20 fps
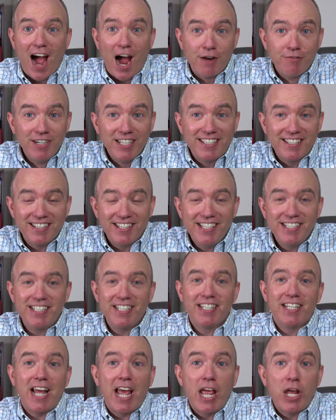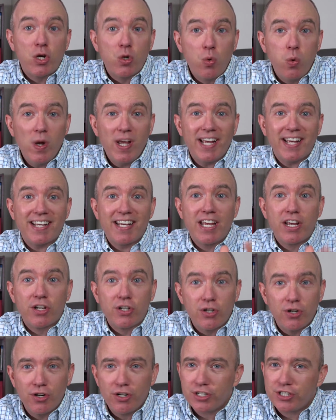I recently did a quick,
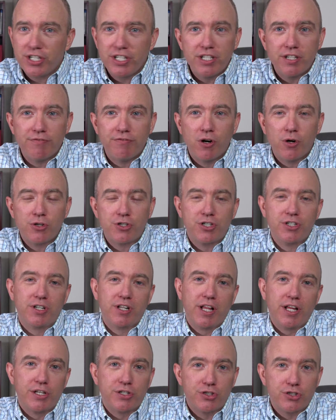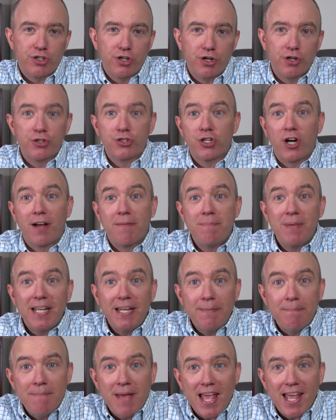encouraging devotional at church on
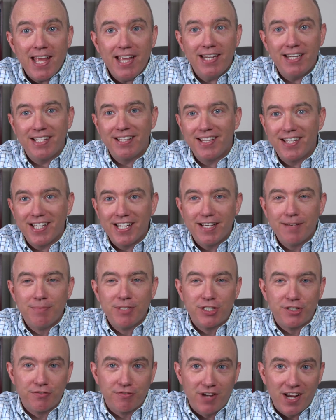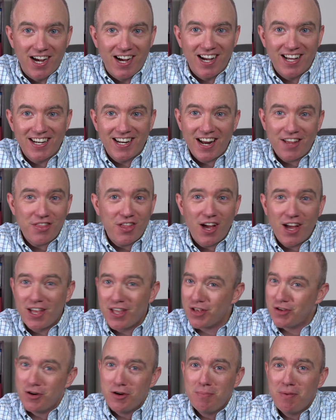being made in the image of God, and I
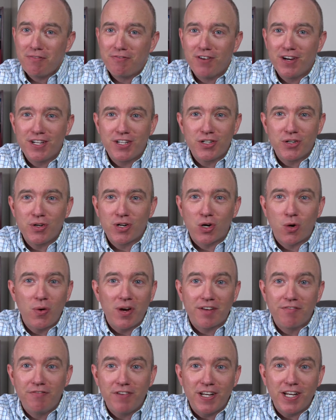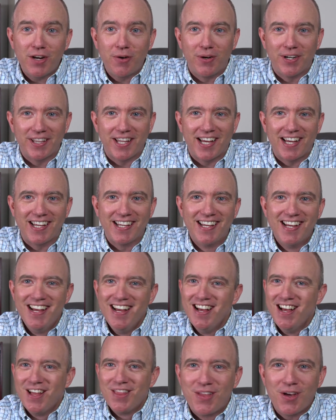thought it would be fun to do a quick video on that.
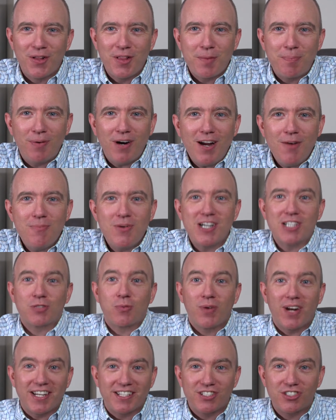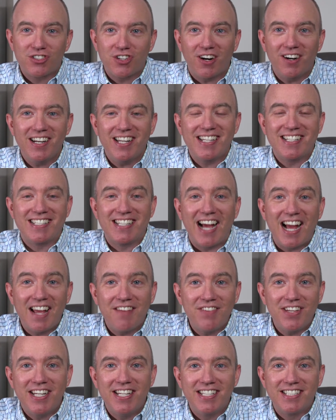The only problem was when I started
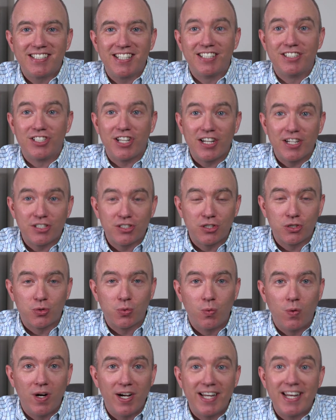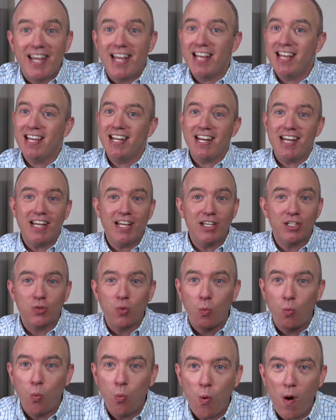diving into Genesis one, it is
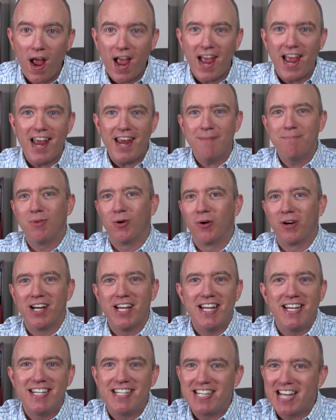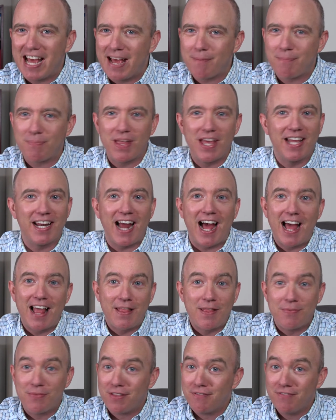way more in depth, and
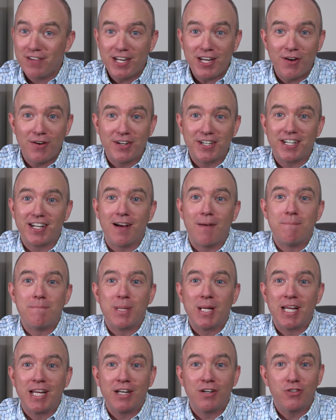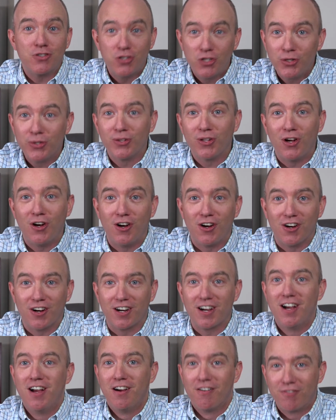the video ended up being too
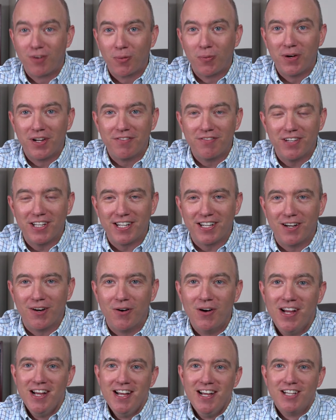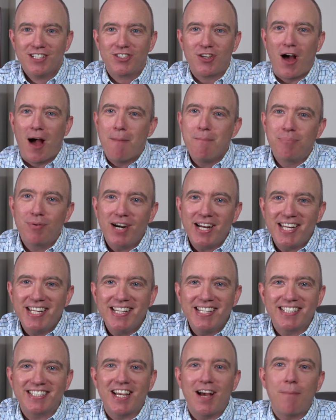long for one video. So I'm breaking
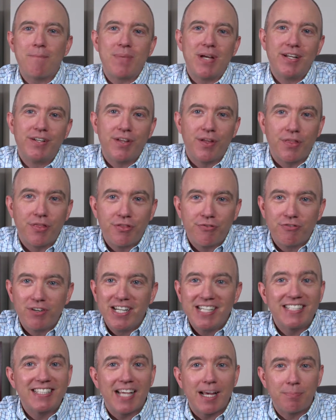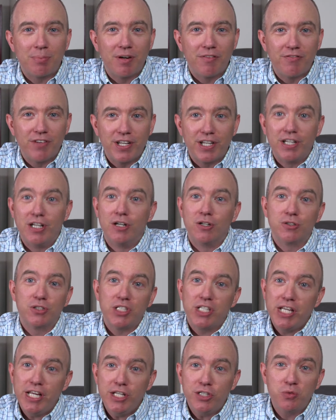this up into three separate videos,
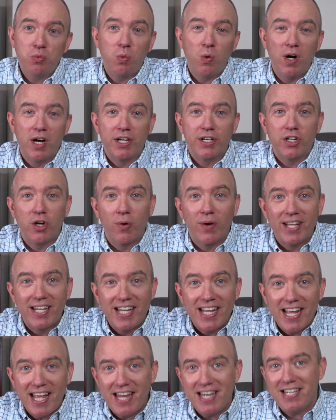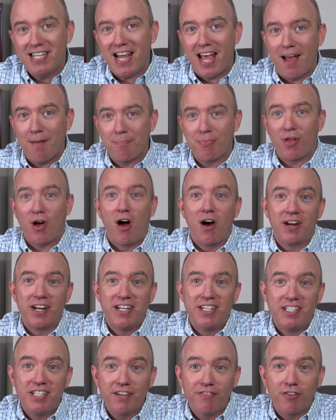each one going in depth on a
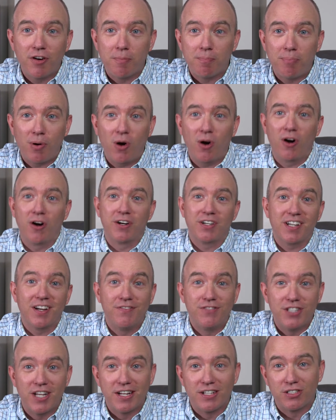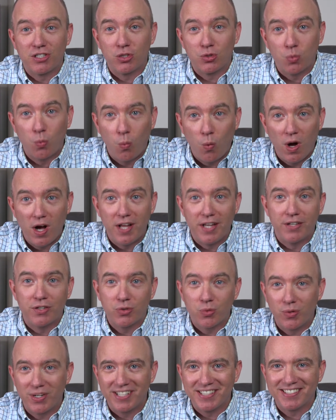different part of Genesis one
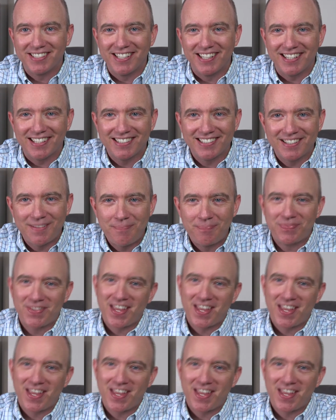twenty-six.